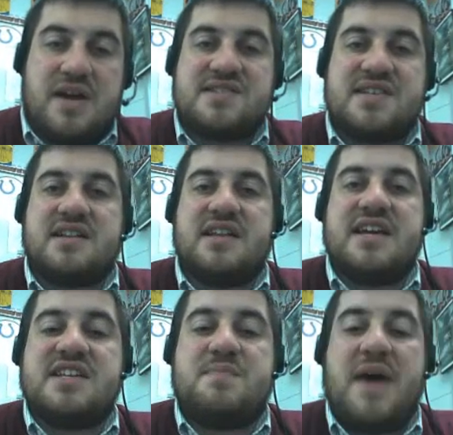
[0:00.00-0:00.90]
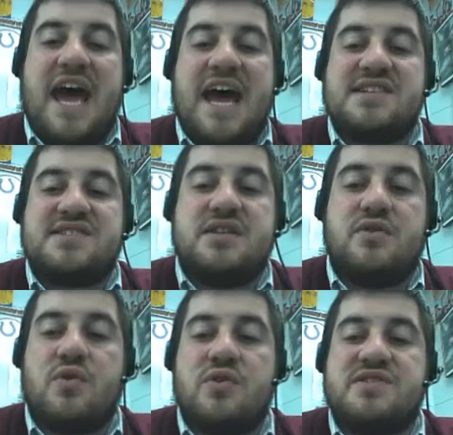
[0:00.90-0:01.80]
basically is passed
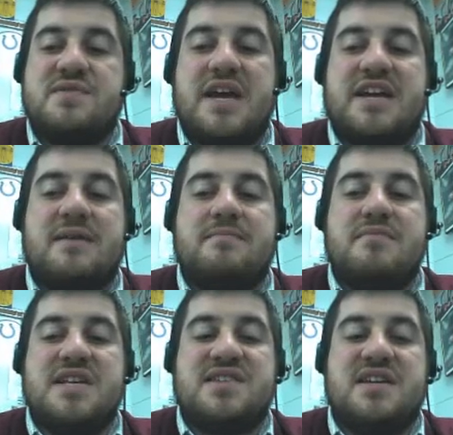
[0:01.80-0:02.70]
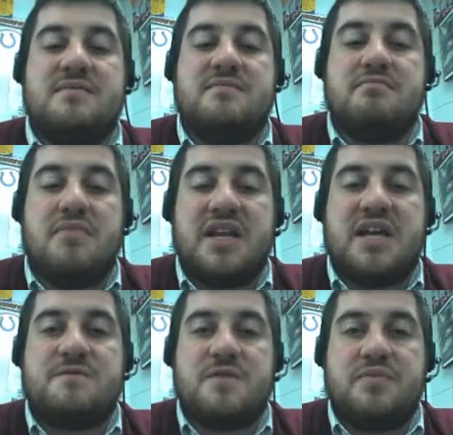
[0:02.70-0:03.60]
in order to make up missing
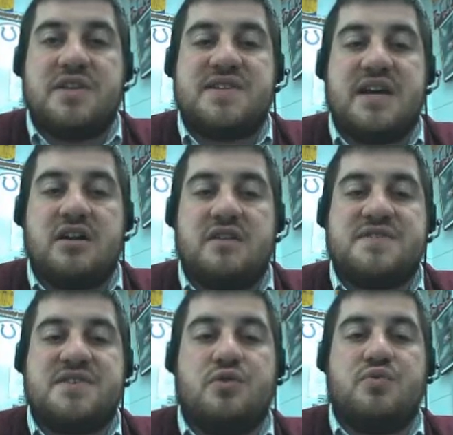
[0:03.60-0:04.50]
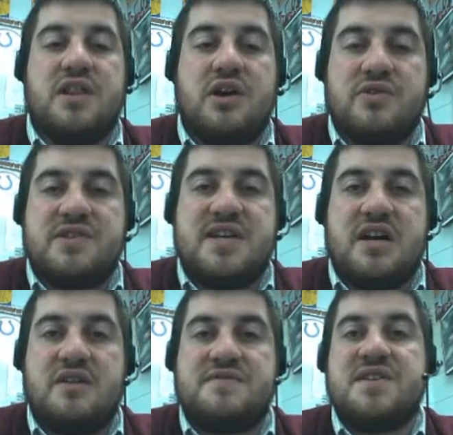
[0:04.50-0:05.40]
money from the tariffs. So we lower the
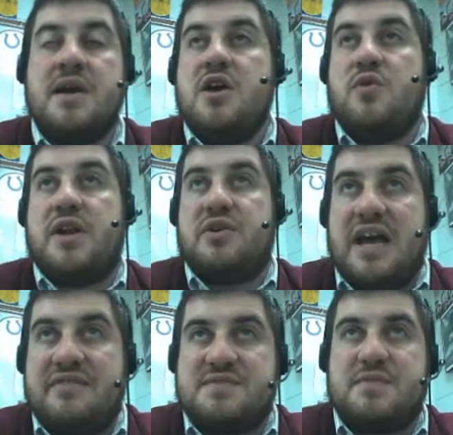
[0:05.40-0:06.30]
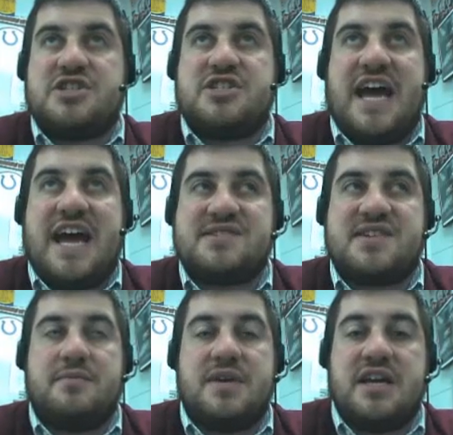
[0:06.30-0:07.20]
tariffs, we don't have as much tax
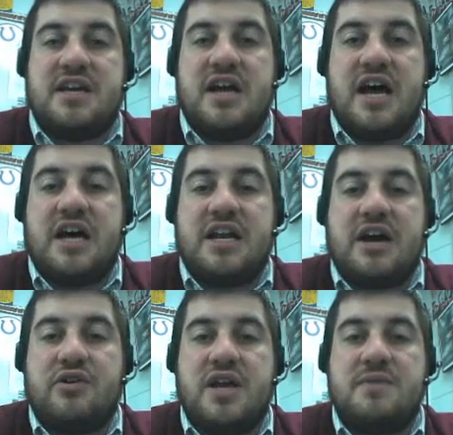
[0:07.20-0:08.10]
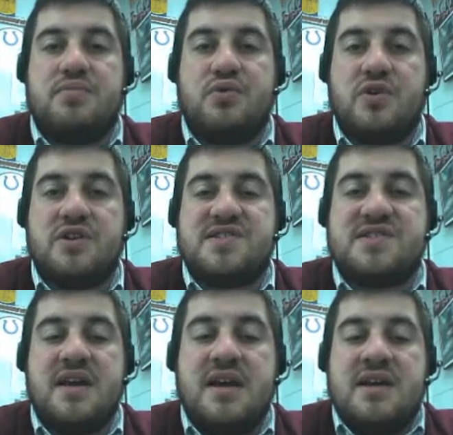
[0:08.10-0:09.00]
coming in on our
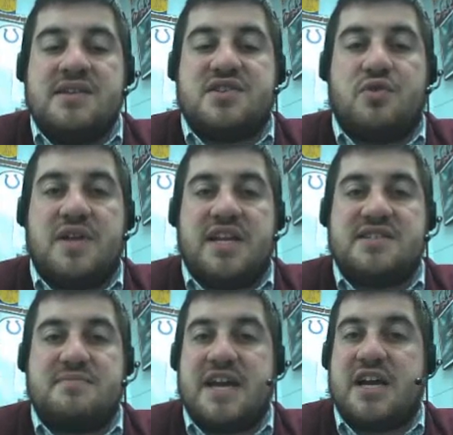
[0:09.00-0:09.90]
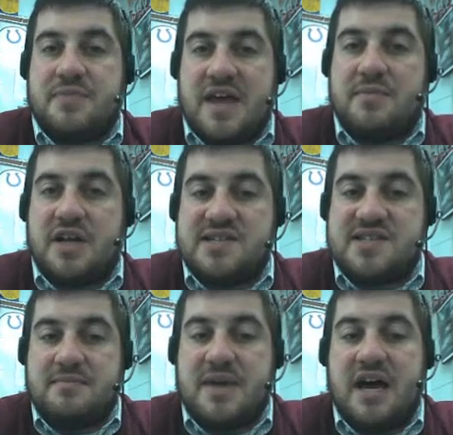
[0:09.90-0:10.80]
imports, so we need to make up that money
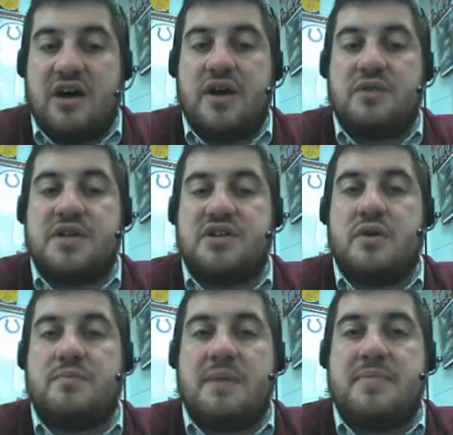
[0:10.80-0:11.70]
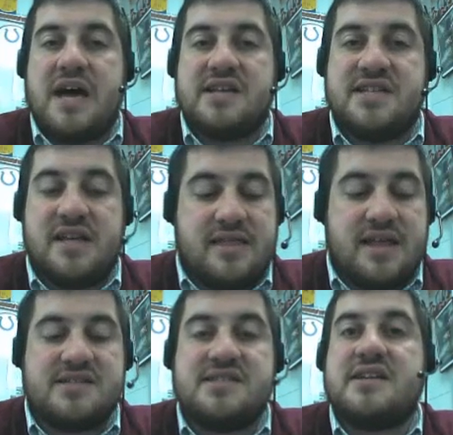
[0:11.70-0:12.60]
somehow, and we do it by passing
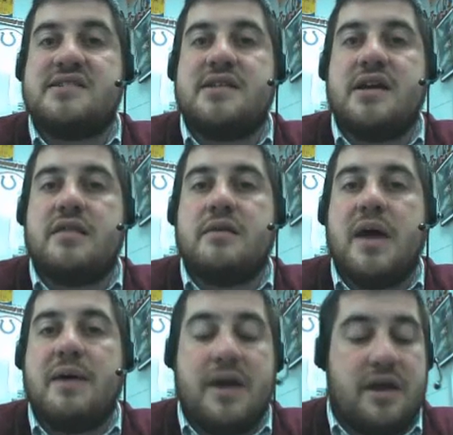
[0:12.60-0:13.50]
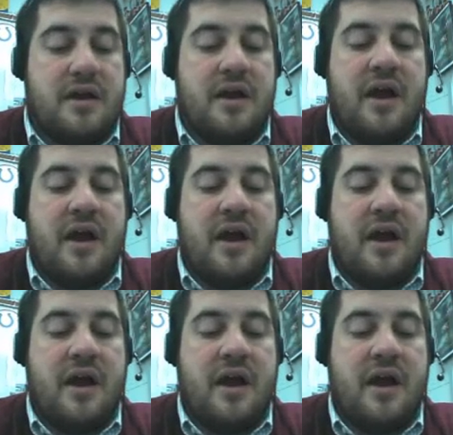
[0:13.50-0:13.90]
the 16th Amendment.